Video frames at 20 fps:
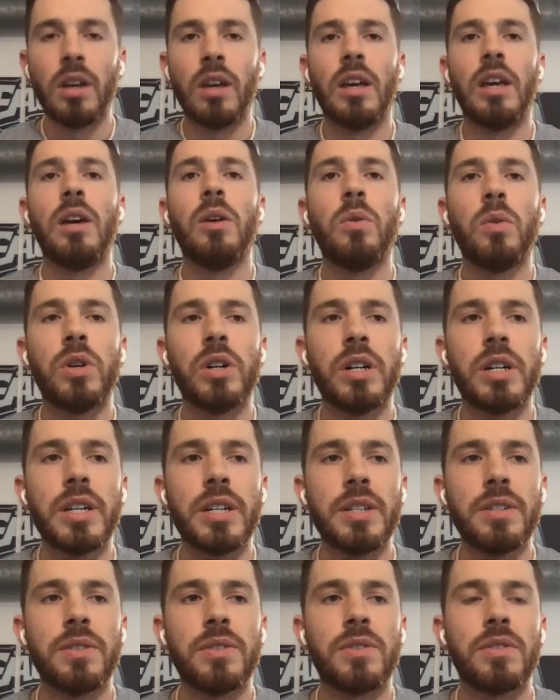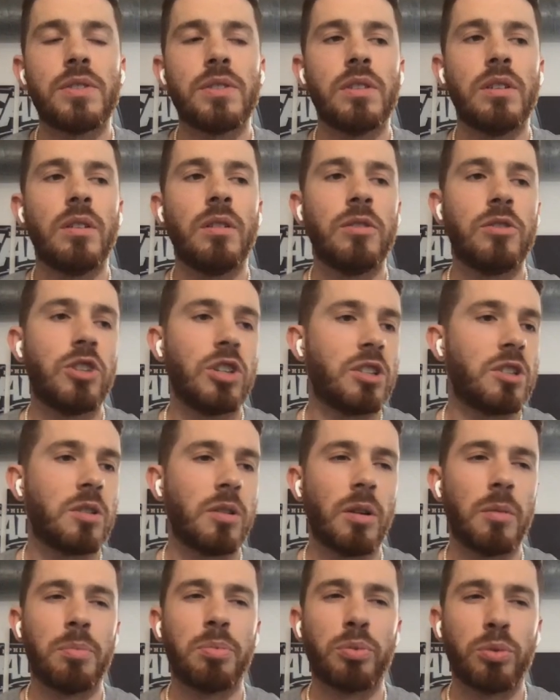It was just
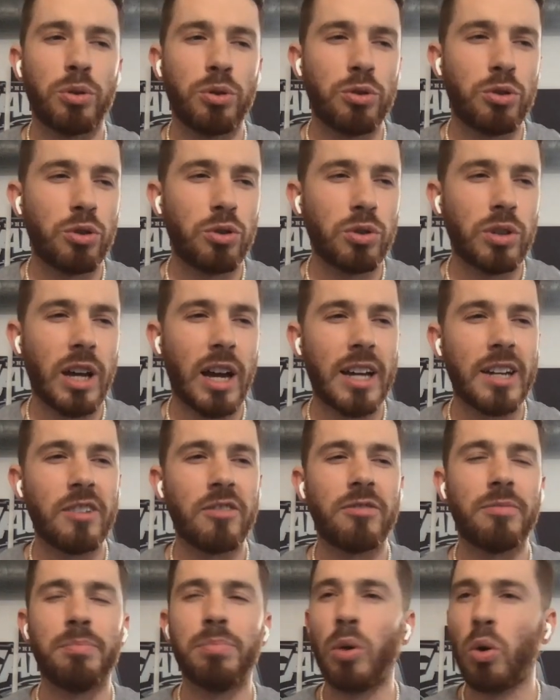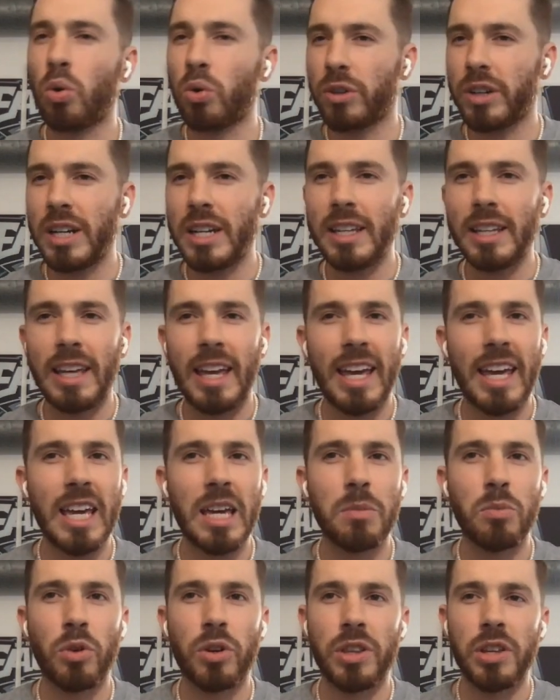a brutal, kind of boring
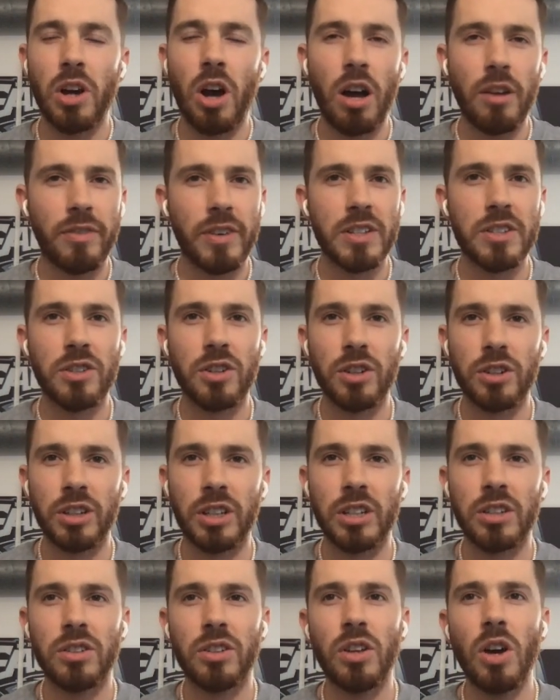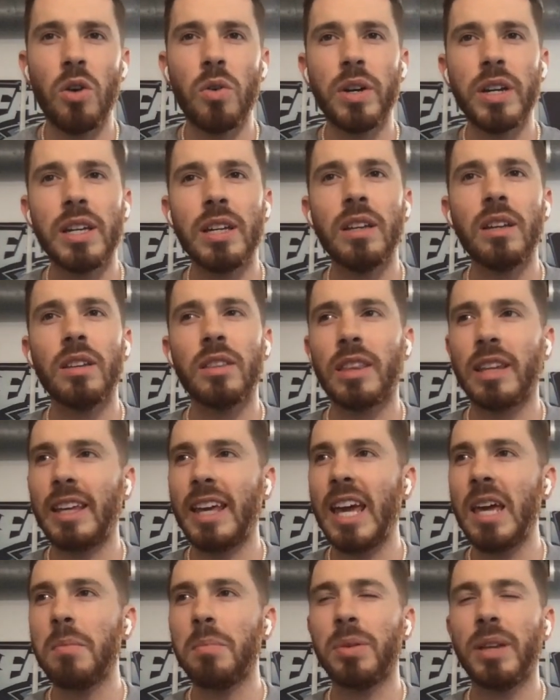game where the offense couldn't get going. The
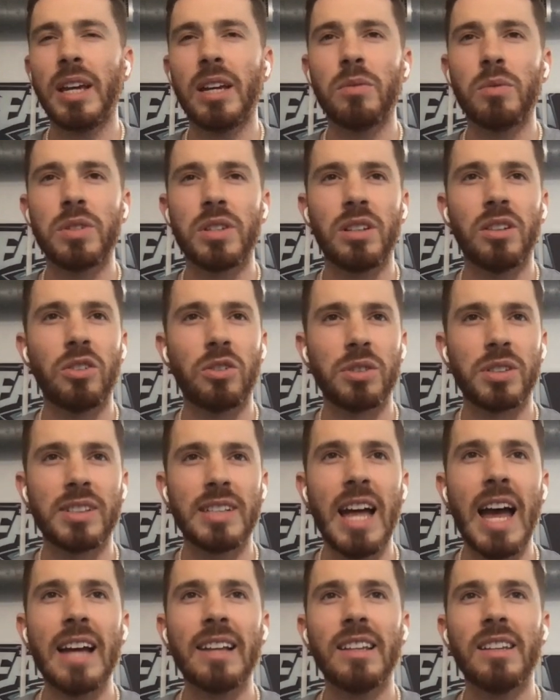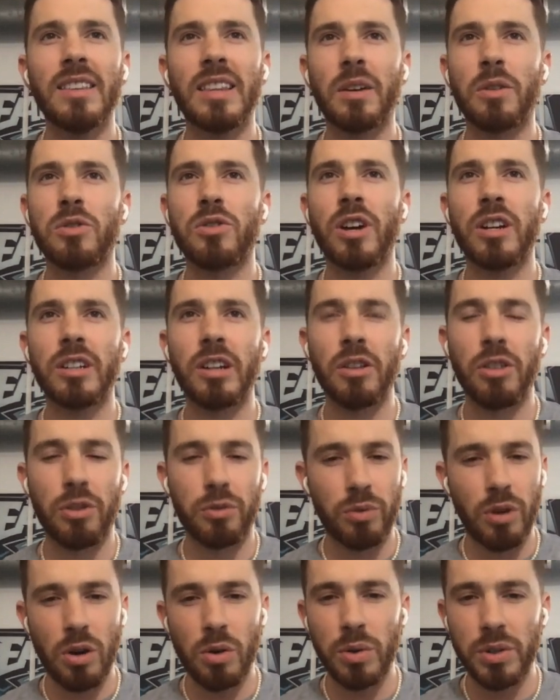game plan was a little stagnant. They were trying to
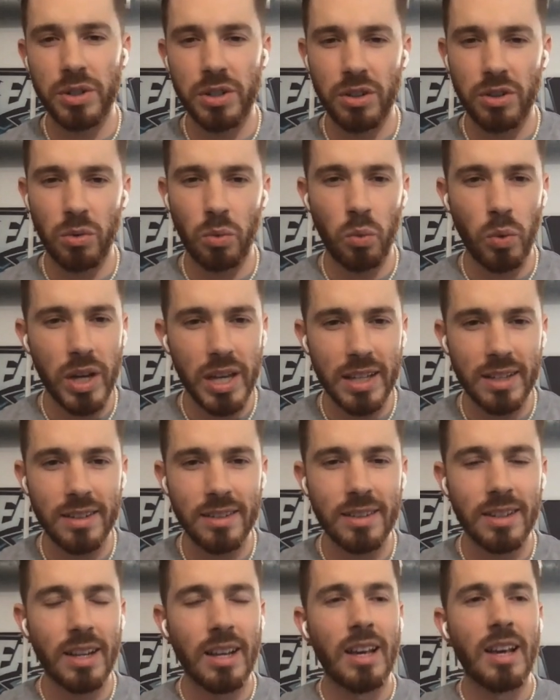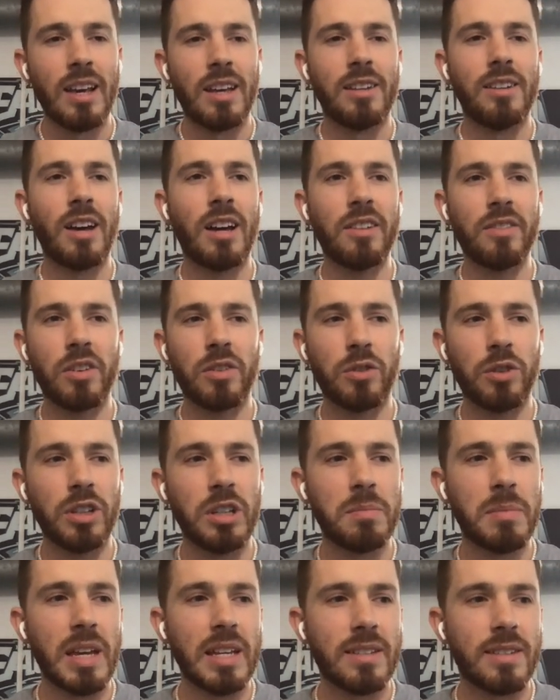throw into the wind. None of it really
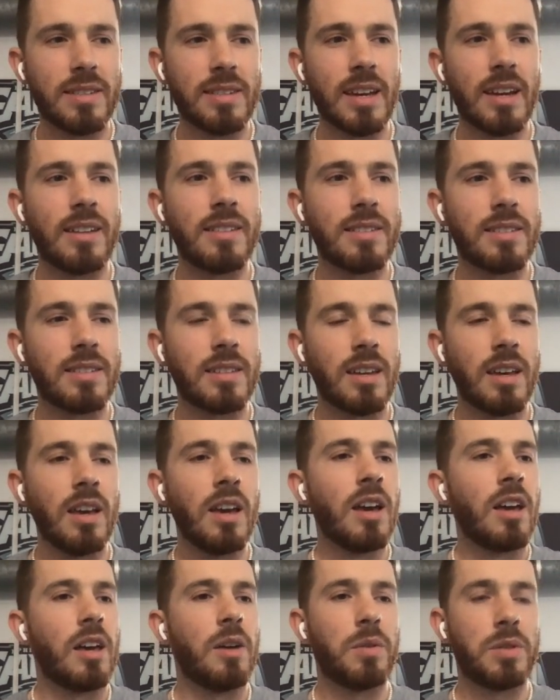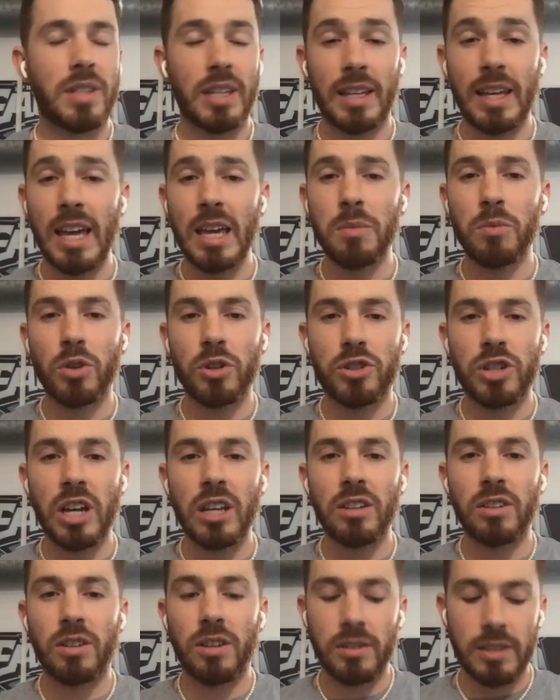made sense. It was the game where
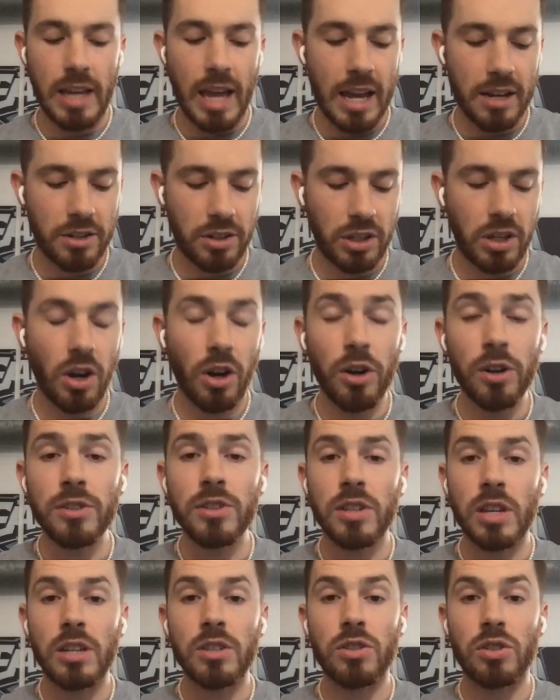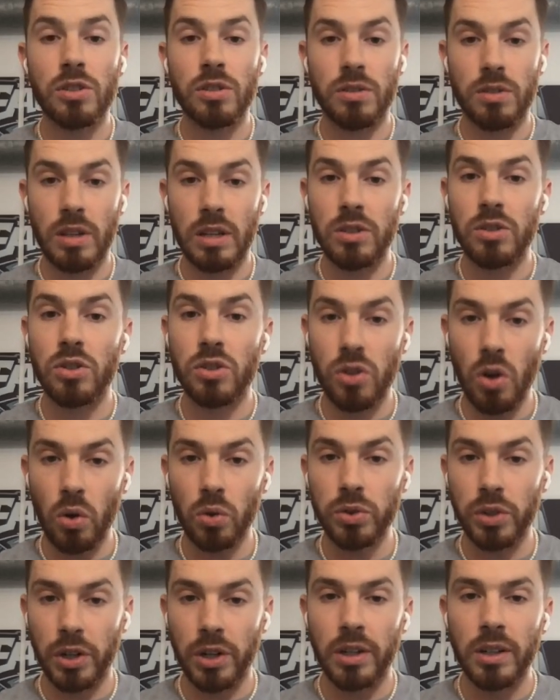Jalen Hurts actually hurts his
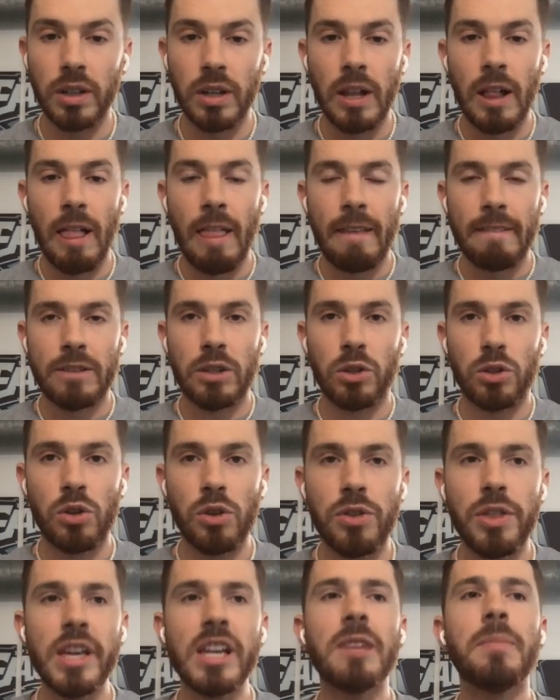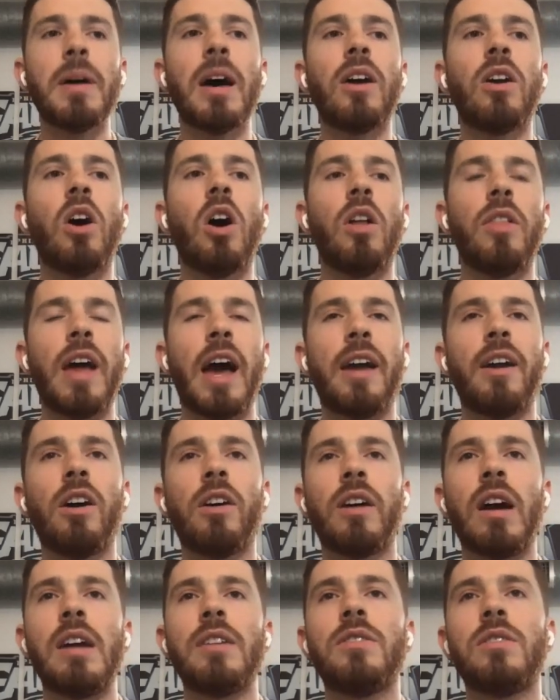shoulder. So you think about all that. All
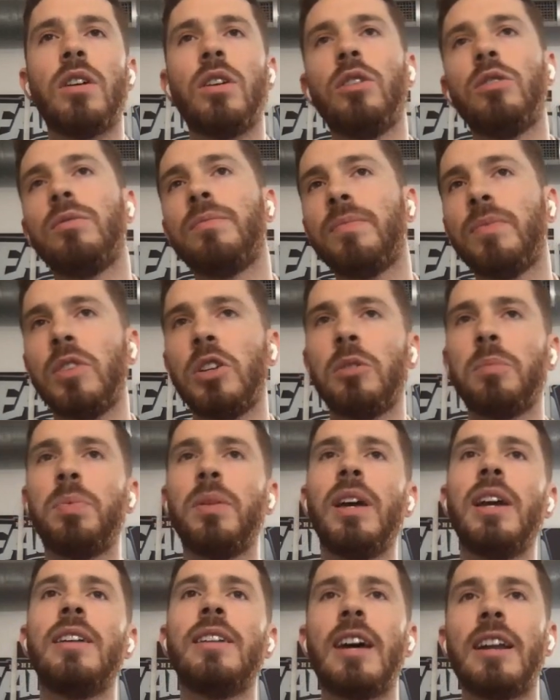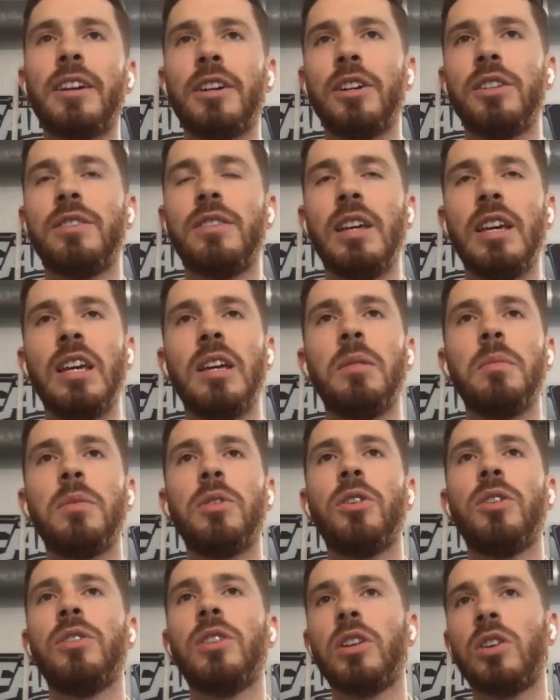right, so you're playing not a good team.
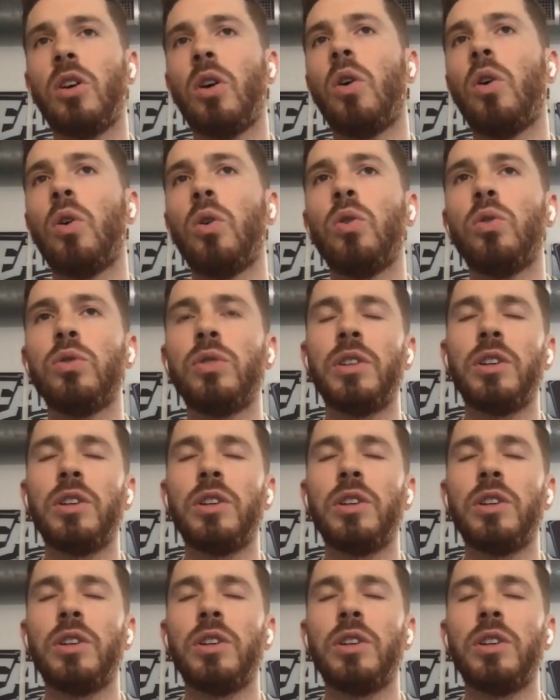You're in the cold.